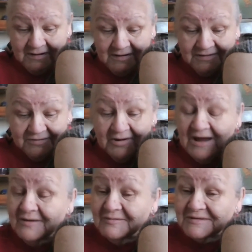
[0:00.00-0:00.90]
So
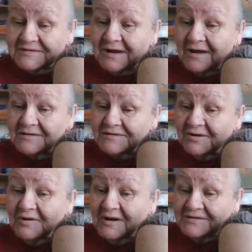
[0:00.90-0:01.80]
I was
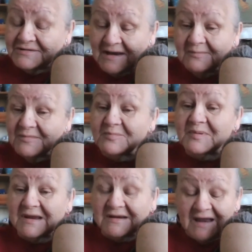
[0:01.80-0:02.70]
so ashamed of
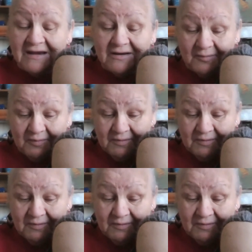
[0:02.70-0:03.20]
being Native.